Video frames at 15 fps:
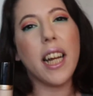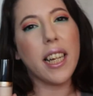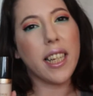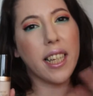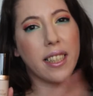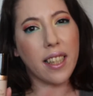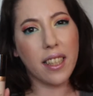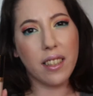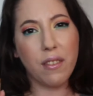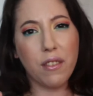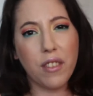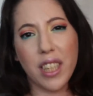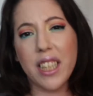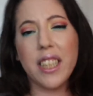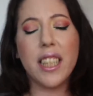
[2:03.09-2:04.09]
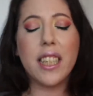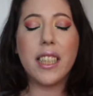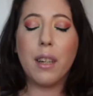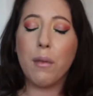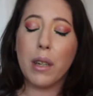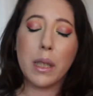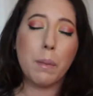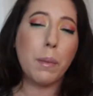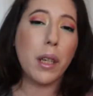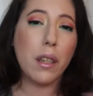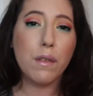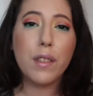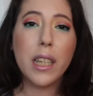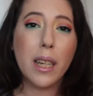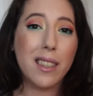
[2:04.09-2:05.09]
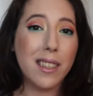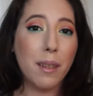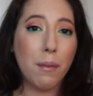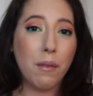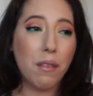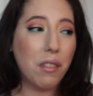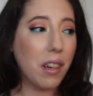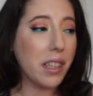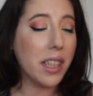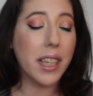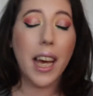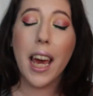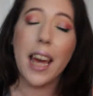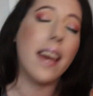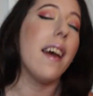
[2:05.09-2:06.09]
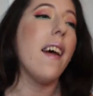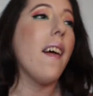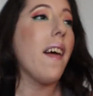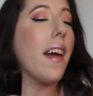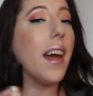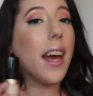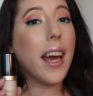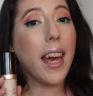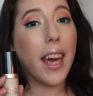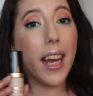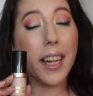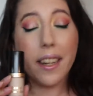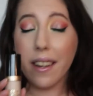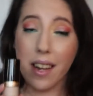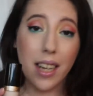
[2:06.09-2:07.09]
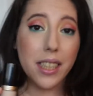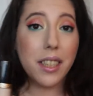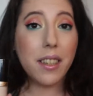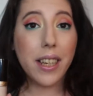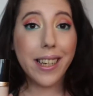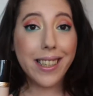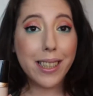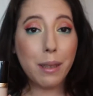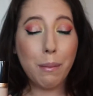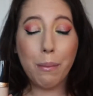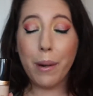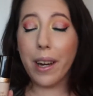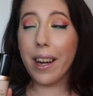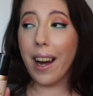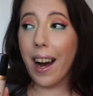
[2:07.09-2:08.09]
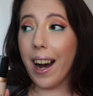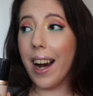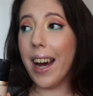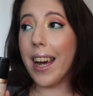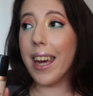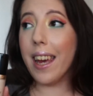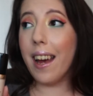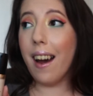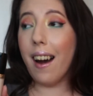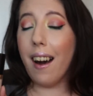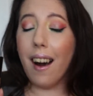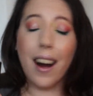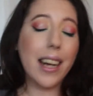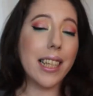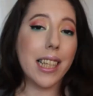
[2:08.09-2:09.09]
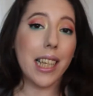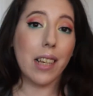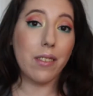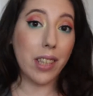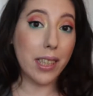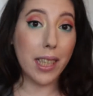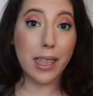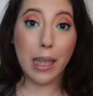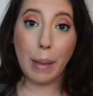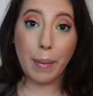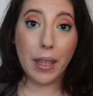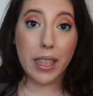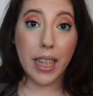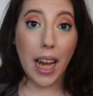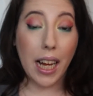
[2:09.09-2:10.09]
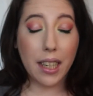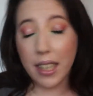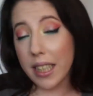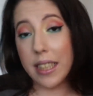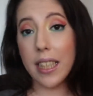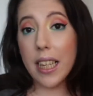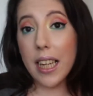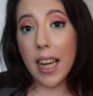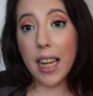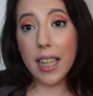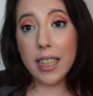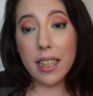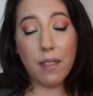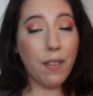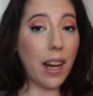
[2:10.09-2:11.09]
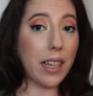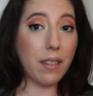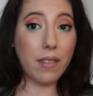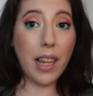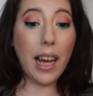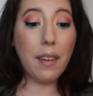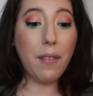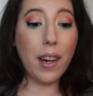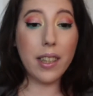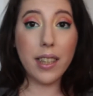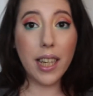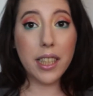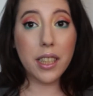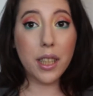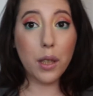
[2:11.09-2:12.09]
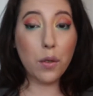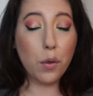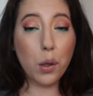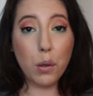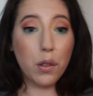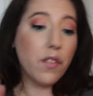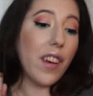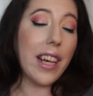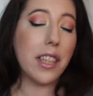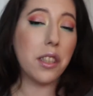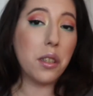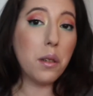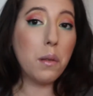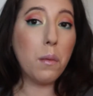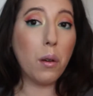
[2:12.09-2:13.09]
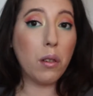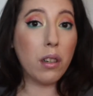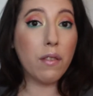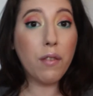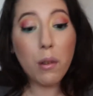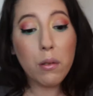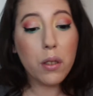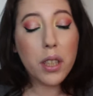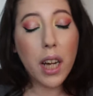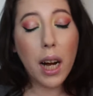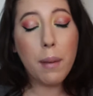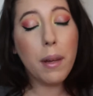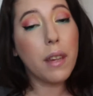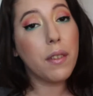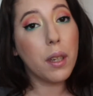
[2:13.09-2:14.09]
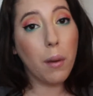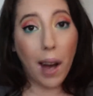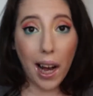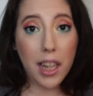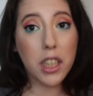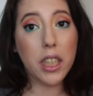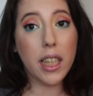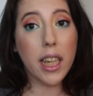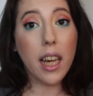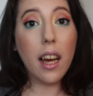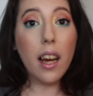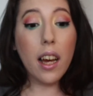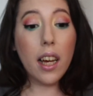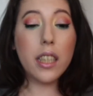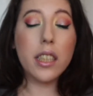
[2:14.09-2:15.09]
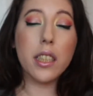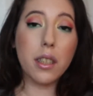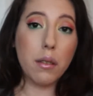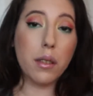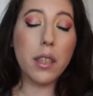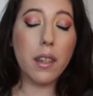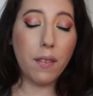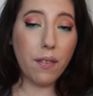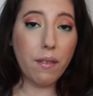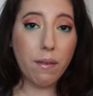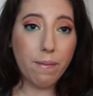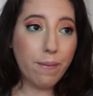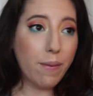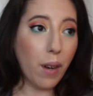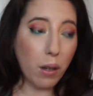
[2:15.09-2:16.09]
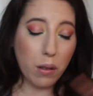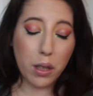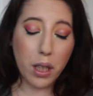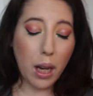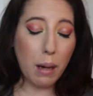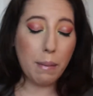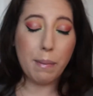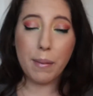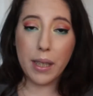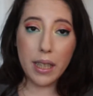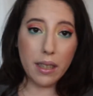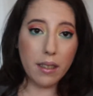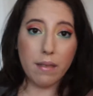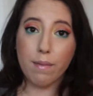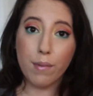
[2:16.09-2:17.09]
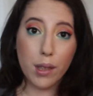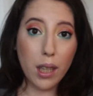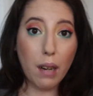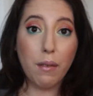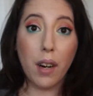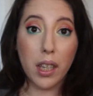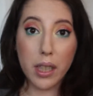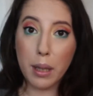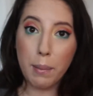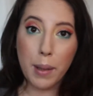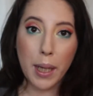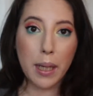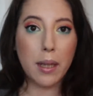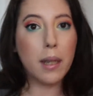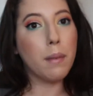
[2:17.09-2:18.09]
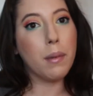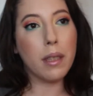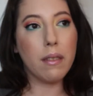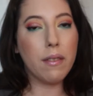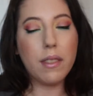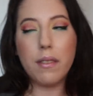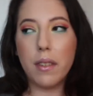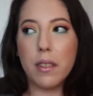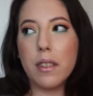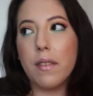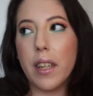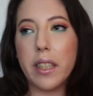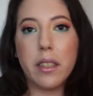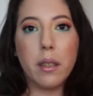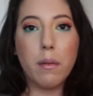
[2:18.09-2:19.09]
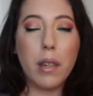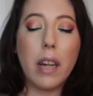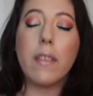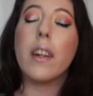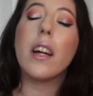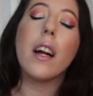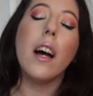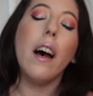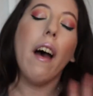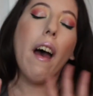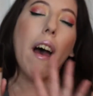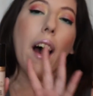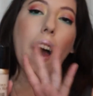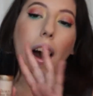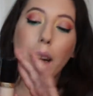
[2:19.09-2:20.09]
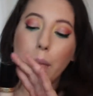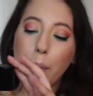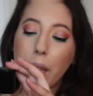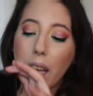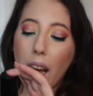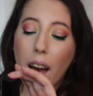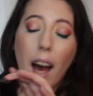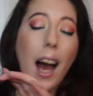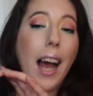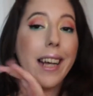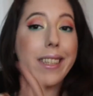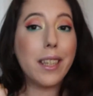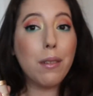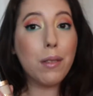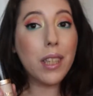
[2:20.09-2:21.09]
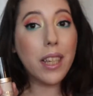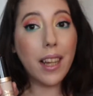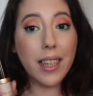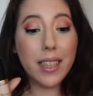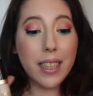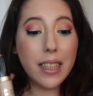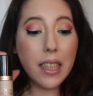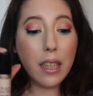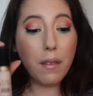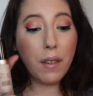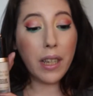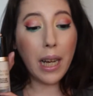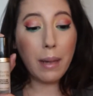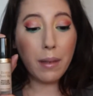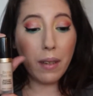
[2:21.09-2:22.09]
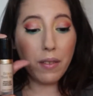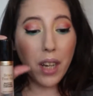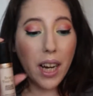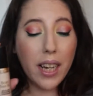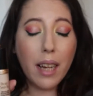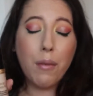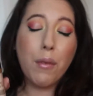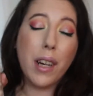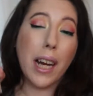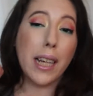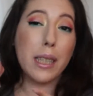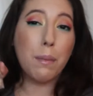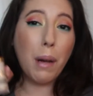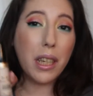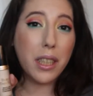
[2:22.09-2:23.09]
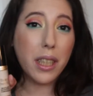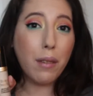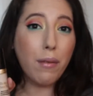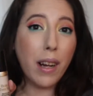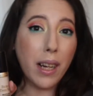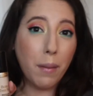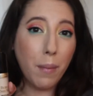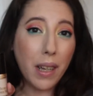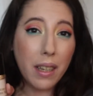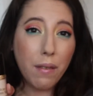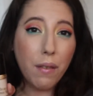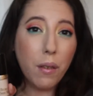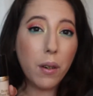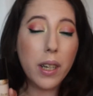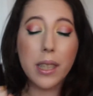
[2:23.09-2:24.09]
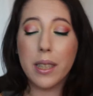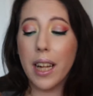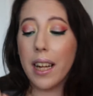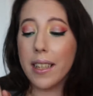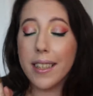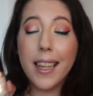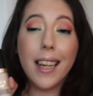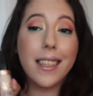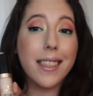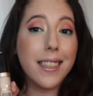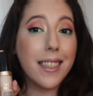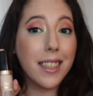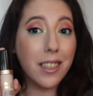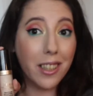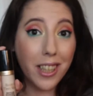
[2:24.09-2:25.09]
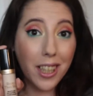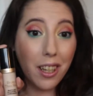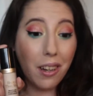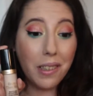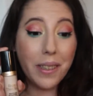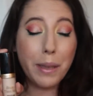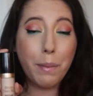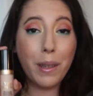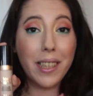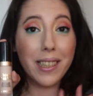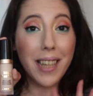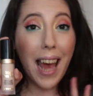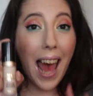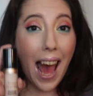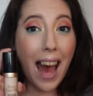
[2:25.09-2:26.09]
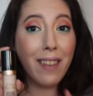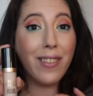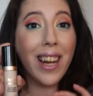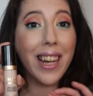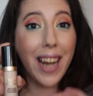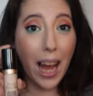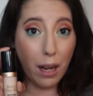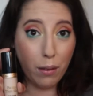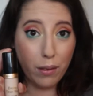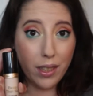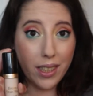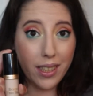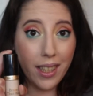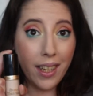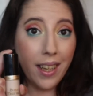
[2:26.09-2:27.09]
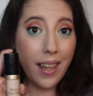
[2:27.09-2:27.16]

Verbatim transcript: any excessive greasiness. It wears beautifully throughout the day. It does crease, but I honestly have just accepted that creasing is a fact of life unless you use Facetune or Photoshop. If you actually do your Photoshopping stuff on the computer, but phones, Facetune, whatever. Um, but yeah, I still really like the concealer for times I've tried it. What I especially recommend it for is that, yes, this is thirty dollars, but it's half an ounce.